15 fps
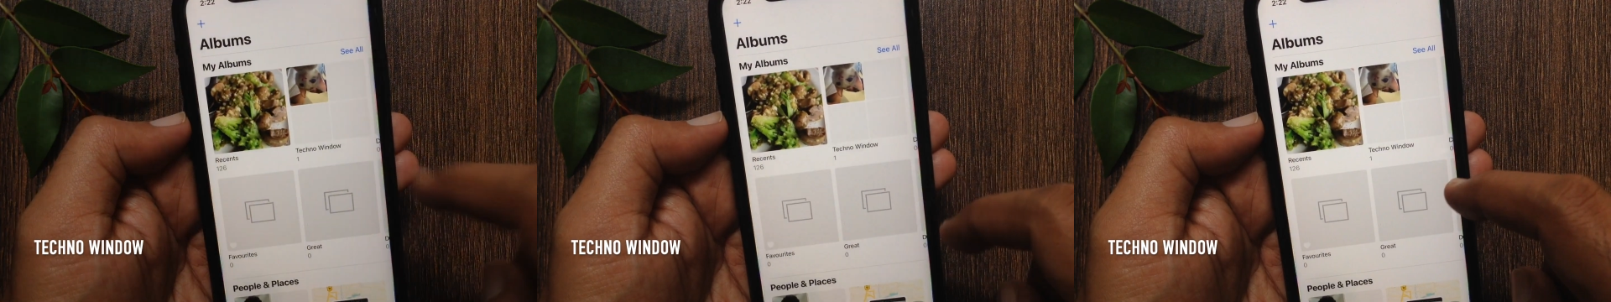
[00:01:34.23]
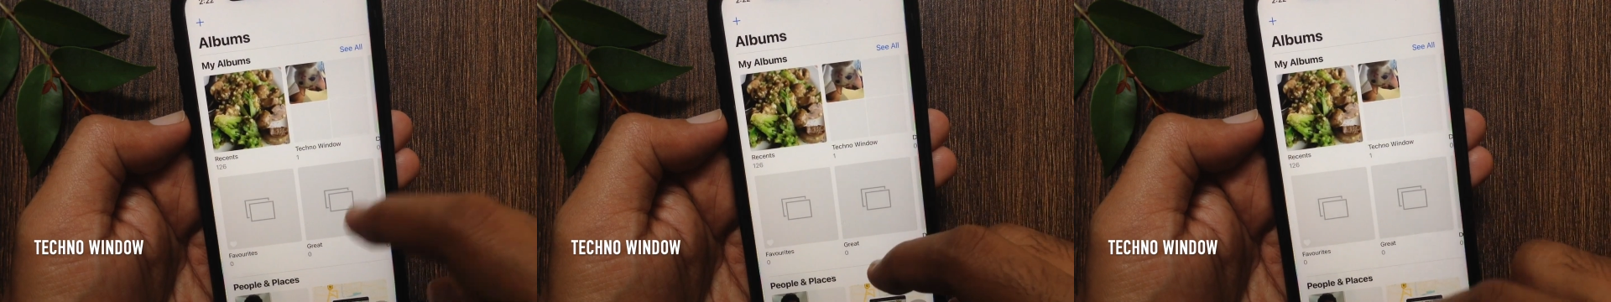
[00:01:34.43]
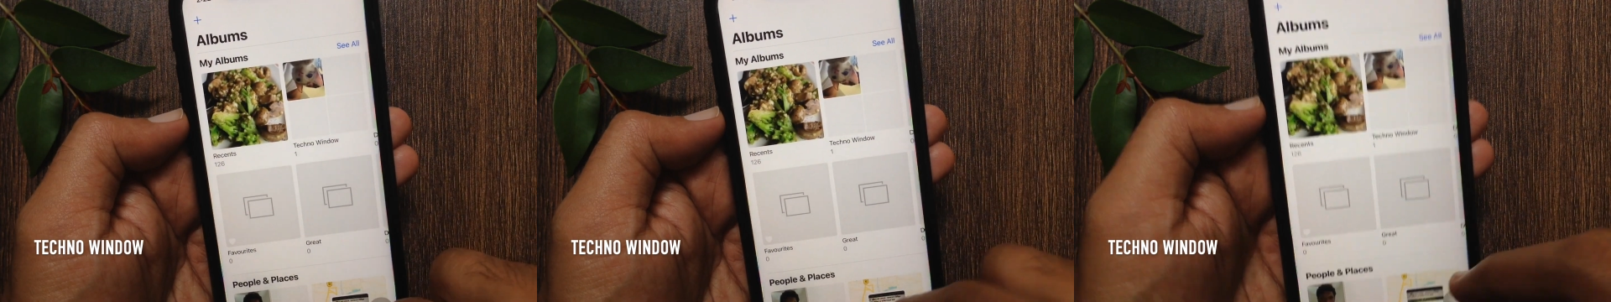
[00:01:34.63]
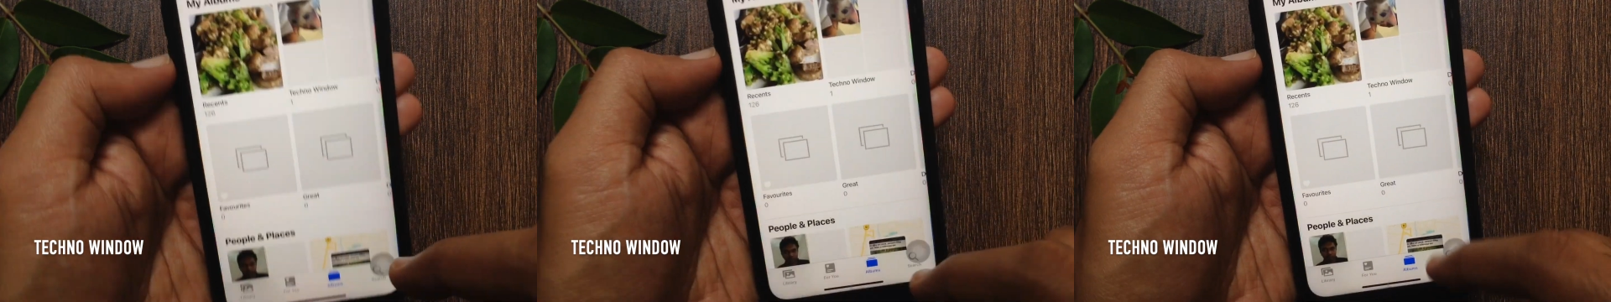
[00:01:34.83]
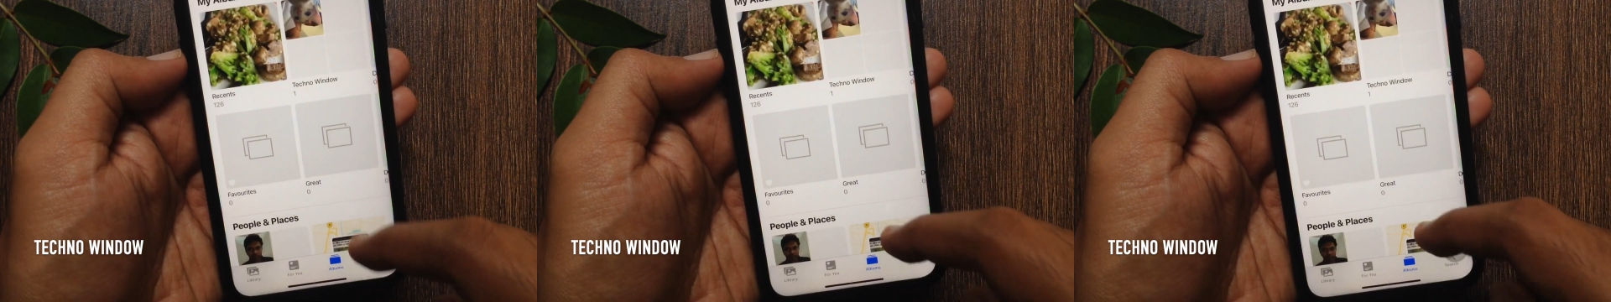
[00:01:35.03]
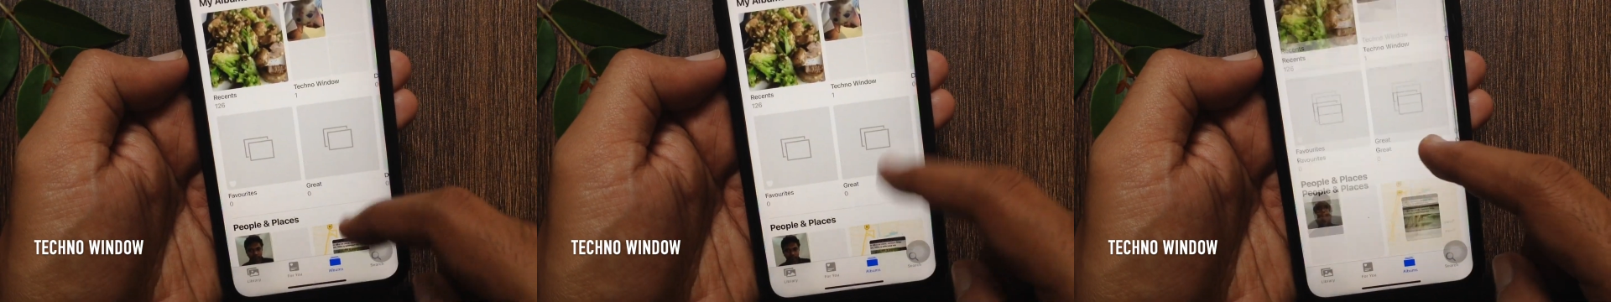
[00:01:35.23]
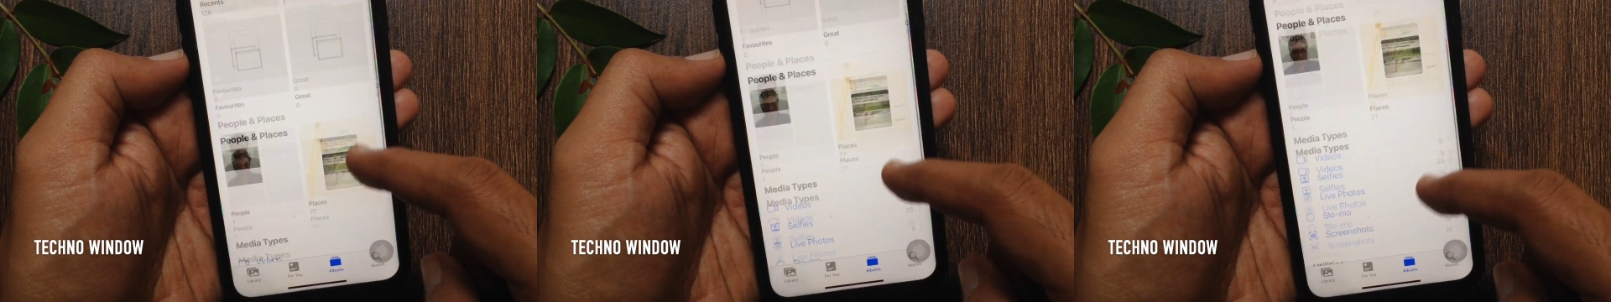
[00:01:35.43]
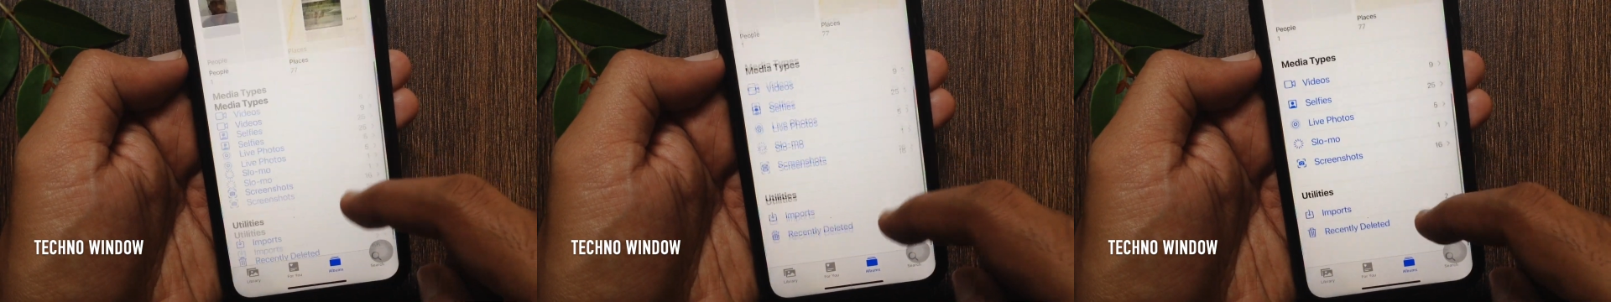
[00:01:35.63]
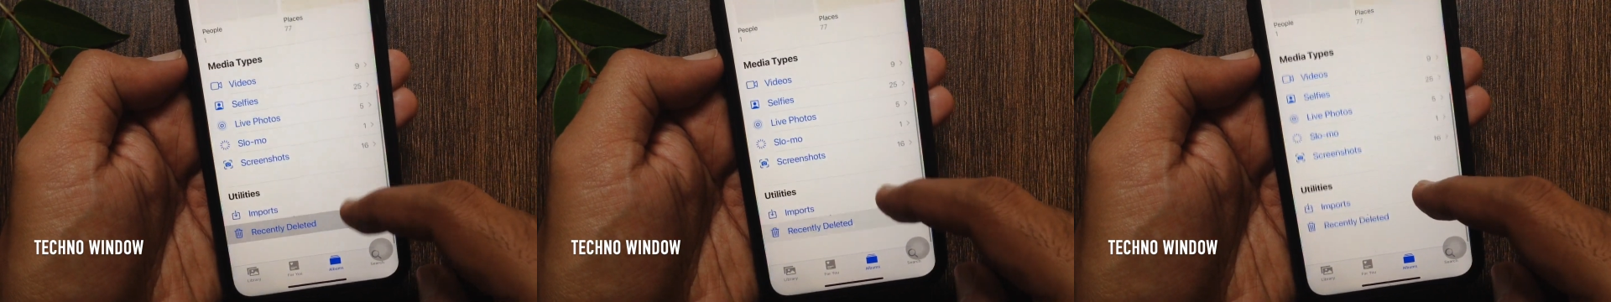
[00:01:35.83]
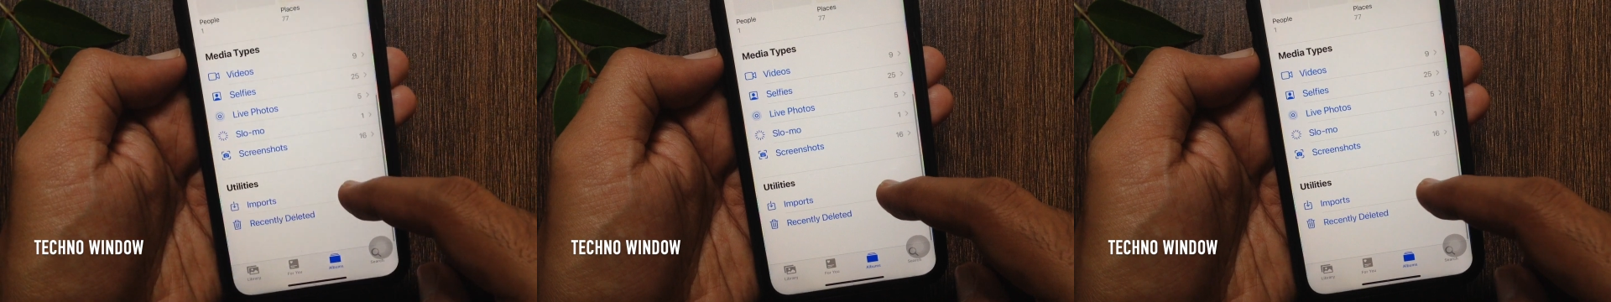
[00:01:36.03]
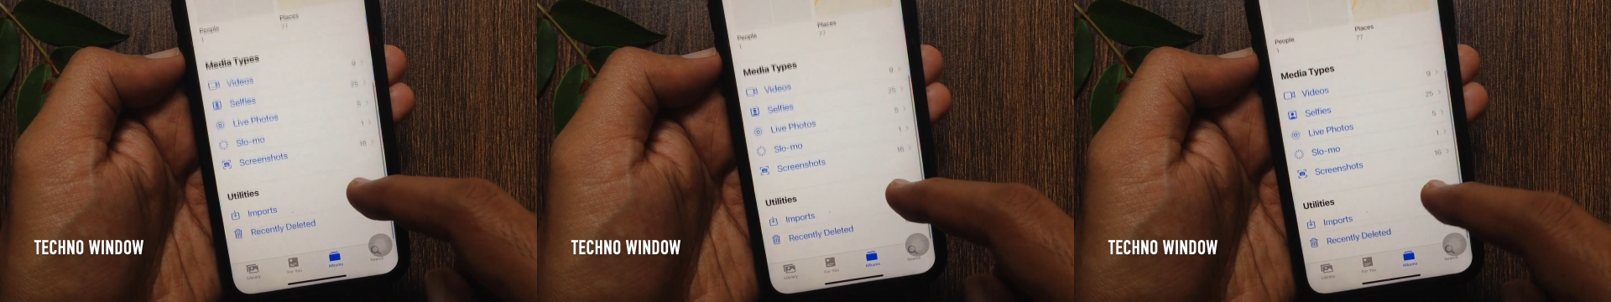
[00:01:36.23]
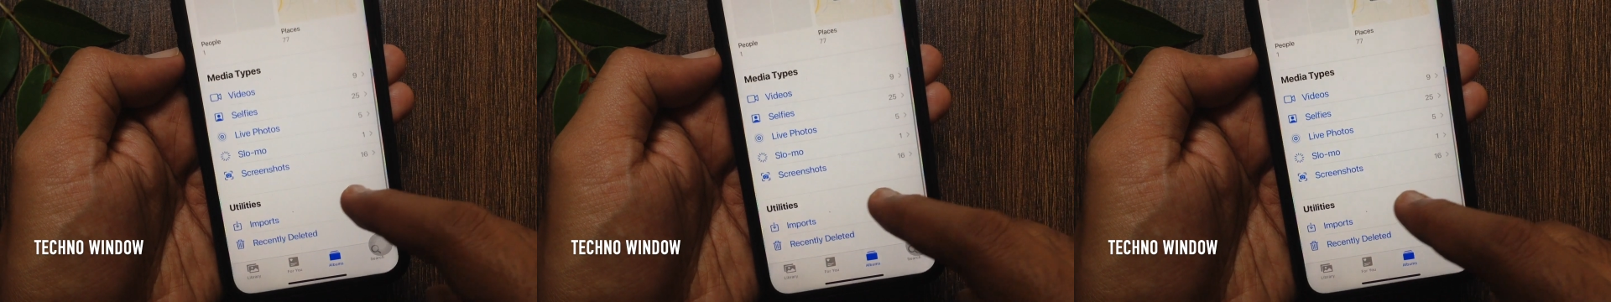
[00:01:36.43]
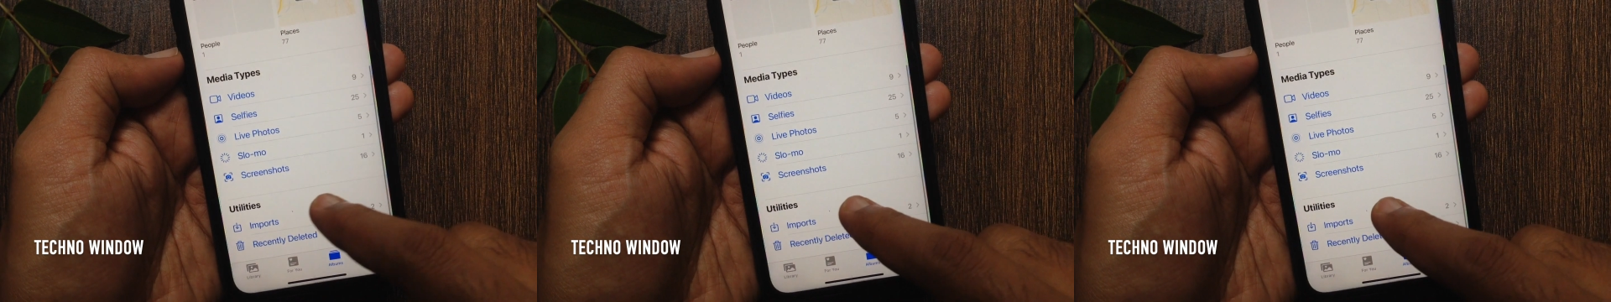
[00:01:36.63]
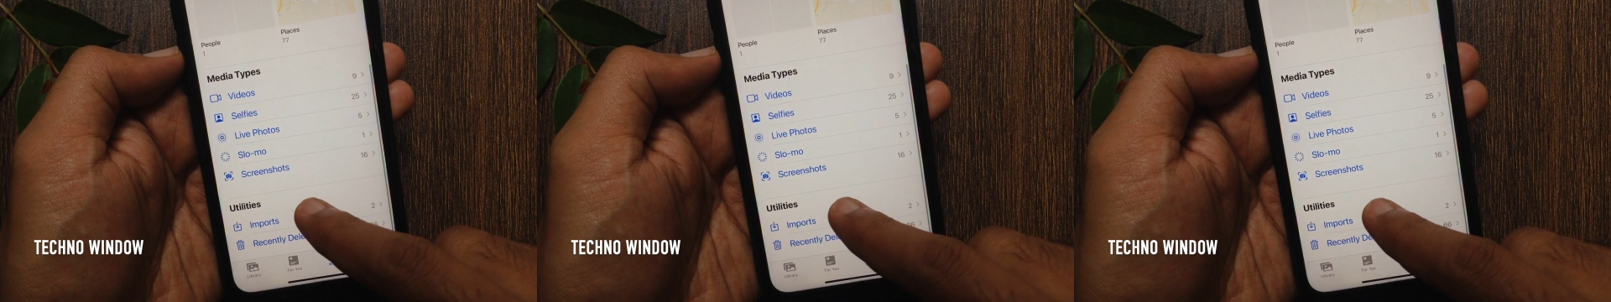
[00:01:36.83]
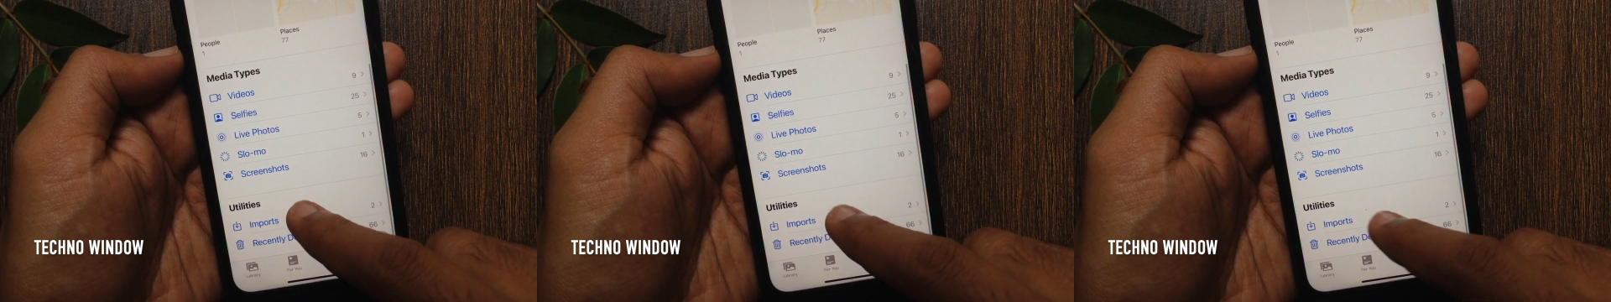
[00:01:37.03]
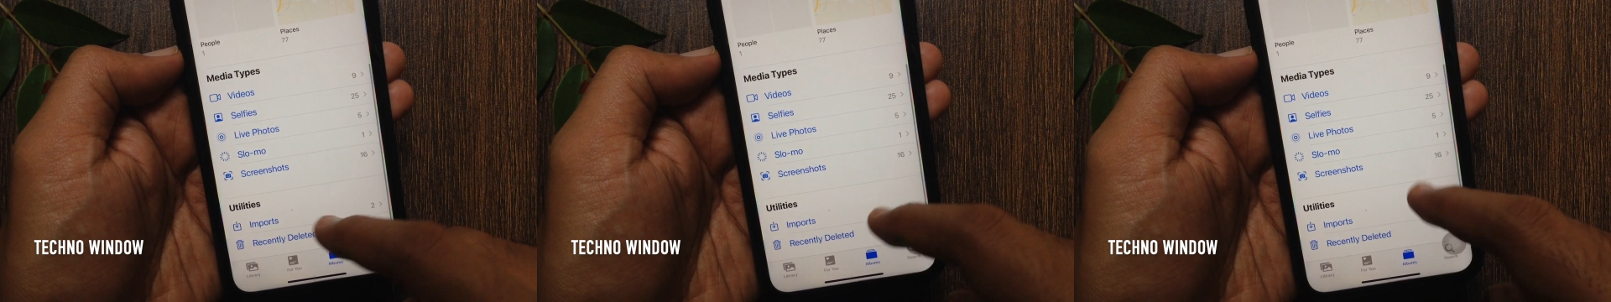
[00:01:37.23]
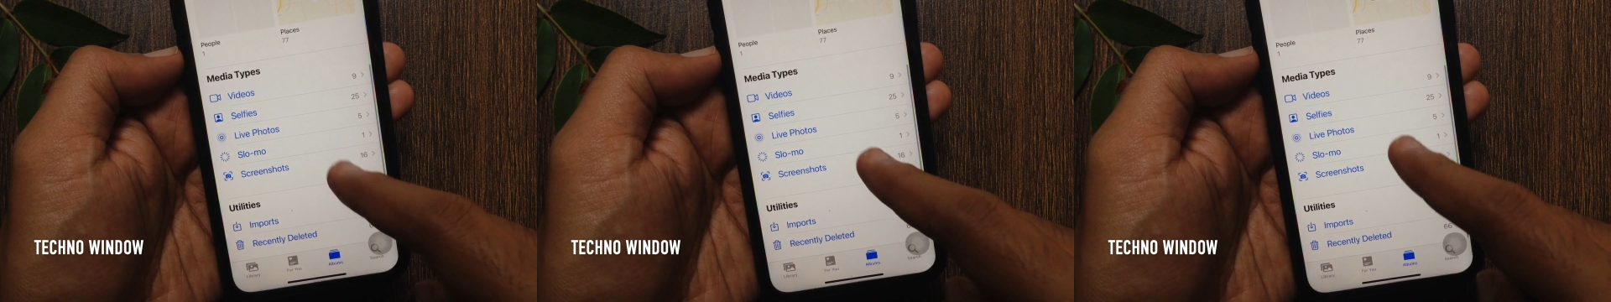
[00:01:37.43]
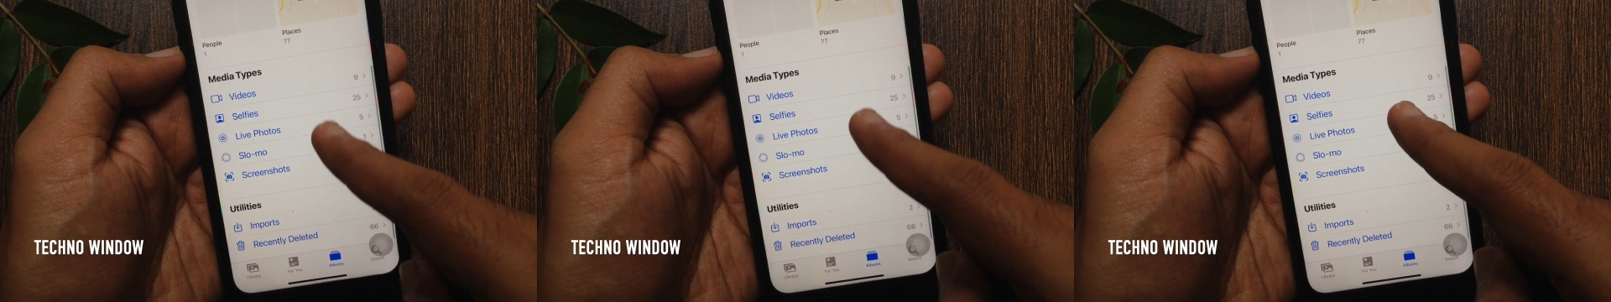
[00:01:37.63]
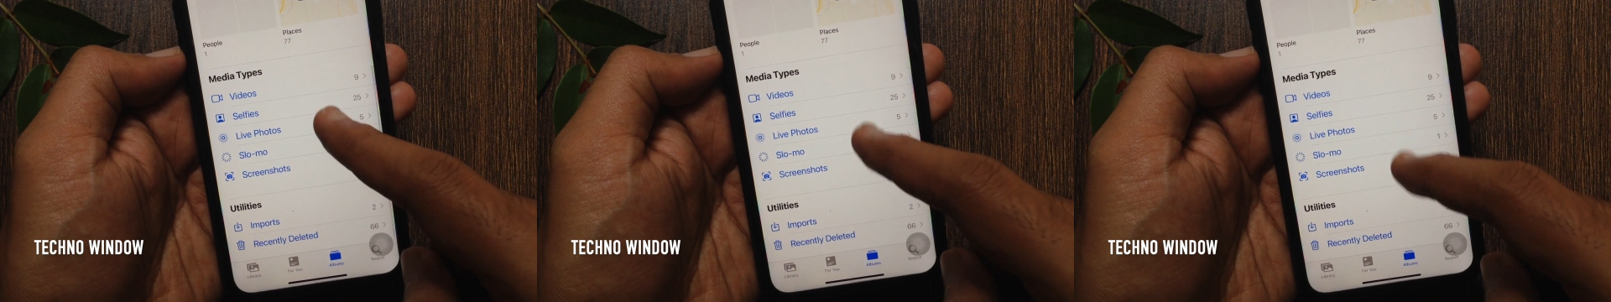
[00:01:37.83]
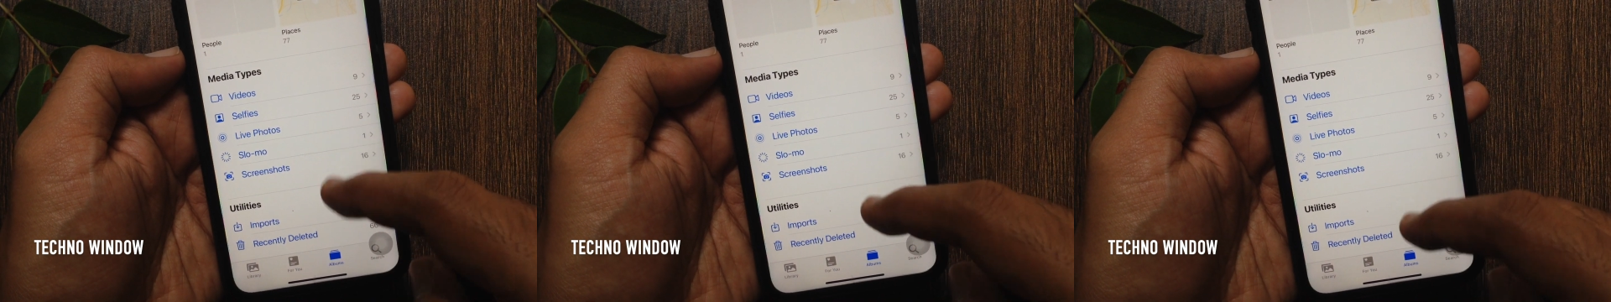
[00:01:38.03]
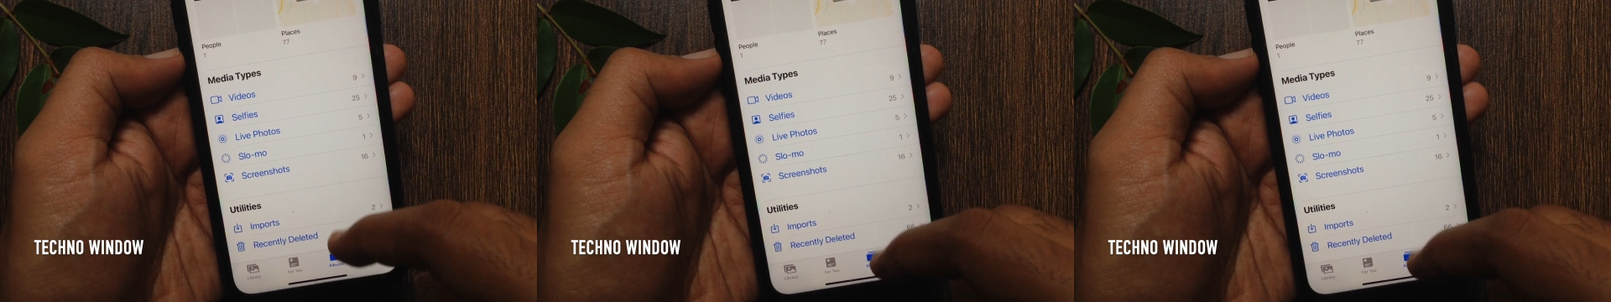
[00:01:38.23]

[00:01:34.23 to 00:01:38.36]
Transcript: No face is visible, so there are no lips to read.